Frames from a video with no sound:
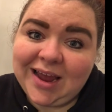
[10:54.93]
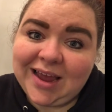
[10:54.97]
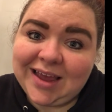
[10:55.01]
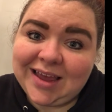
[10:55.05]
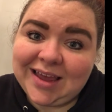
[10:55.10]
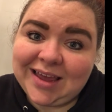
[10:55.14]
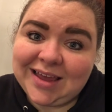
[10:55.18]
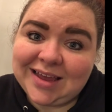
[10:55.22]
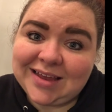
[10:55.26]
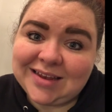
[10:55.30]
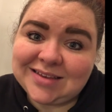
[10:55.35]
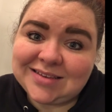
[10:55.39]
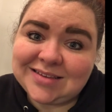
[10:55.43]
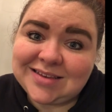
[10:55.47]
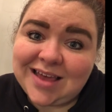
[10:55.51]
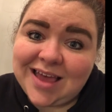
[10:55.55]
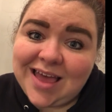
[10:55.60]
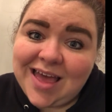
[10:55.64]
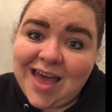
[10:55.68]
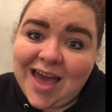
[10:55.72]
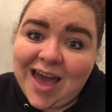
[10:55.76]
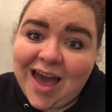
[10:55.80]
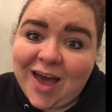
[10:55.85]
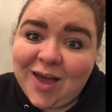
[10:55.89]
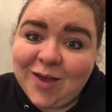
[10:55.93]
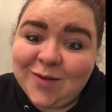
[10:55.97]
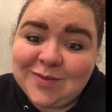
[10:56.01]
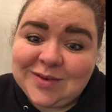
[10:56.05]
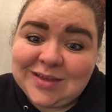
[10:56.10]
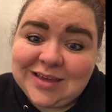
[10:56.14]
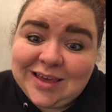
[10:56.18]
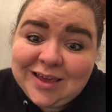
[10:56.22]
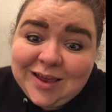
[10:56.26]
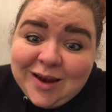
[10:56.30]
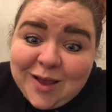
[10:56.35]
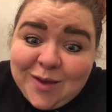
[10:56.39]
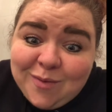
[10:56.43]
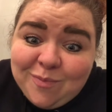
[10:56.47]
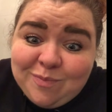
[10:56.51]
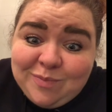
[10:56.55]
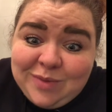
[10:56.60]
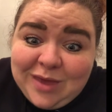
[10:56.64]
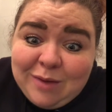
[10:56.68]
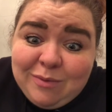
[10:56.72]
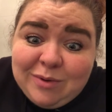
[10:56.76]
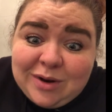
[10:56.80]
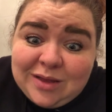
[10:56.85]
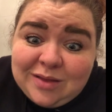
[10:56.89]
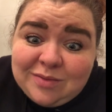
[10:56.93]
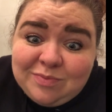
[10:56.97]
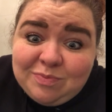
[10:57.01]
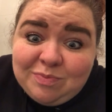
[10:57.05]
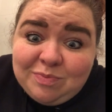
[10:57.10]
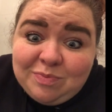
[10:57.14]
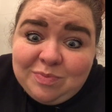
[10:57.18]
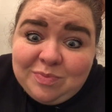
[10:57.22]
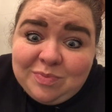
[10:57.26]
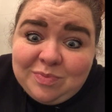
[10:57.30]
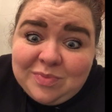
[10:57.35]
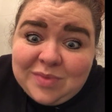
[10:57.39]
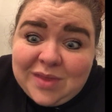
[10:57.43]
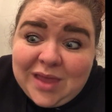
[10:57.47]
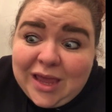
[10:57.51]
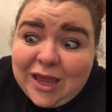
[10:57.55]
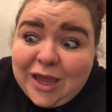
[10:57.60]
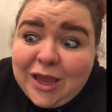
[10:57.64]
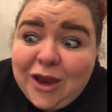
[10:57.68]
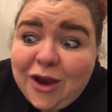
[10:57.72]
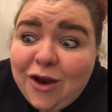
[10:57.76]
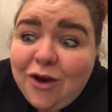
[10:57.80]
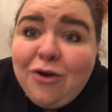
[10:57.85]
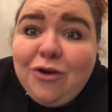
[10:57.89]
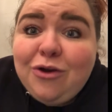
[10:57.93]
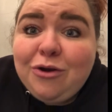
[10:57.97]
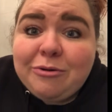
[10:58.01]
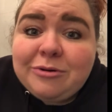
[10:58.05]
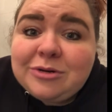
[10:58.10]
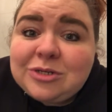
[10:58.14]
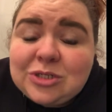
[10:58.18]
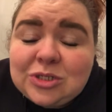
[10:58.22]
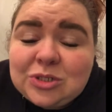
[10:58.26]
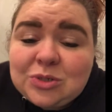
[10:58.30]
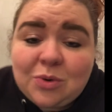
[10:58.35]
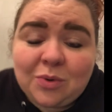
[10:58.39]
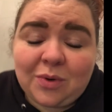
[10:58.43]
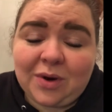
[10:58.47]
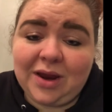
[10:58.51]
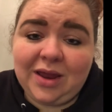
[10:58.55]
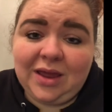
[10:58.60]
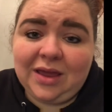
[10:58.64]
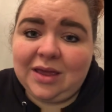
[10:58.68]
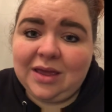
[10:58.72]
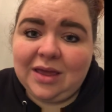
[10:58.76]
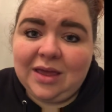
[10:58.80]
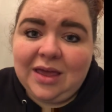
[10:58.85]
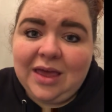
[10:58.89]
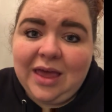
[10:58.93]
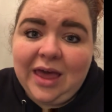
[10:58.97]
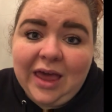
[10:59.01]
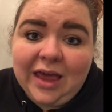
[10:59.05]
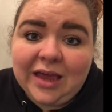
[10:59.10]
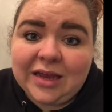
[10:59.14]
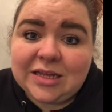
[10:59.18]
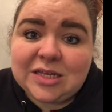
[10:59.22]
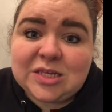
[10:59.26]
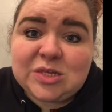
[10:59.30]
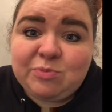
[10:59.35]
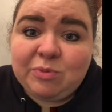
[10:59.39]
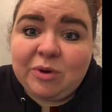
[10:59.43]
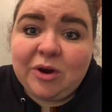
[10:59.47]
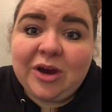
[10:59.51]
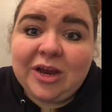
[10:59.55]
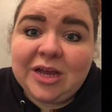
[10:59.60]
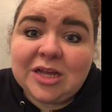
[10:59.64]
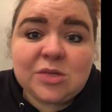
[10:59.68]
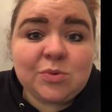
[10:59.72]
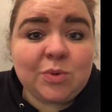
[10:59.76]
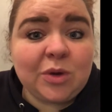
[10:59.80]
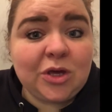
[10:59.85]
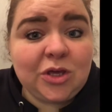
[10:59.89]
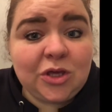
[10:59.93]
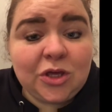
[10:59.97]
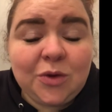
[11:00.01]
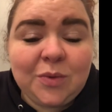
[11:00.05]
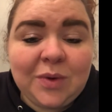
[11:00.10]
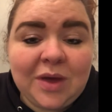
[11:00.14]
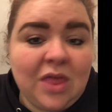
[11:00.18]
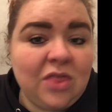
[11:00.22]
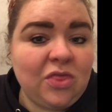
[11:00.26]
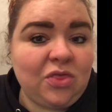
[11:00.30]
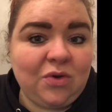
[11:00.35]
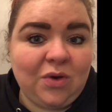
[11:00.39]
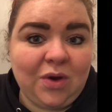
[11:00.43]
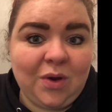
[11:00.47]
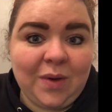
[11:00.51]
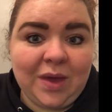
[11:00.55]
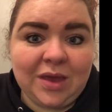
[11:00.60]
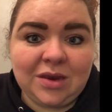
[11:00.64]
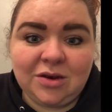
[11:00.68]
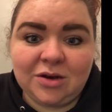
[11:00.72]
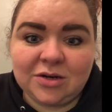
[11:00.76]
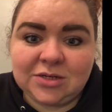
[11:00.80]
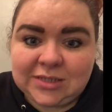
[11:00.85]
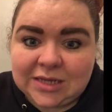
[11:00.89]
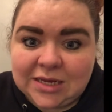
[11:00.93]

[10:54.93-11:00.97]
And I hope to be able to hear your story and experience what you went through and your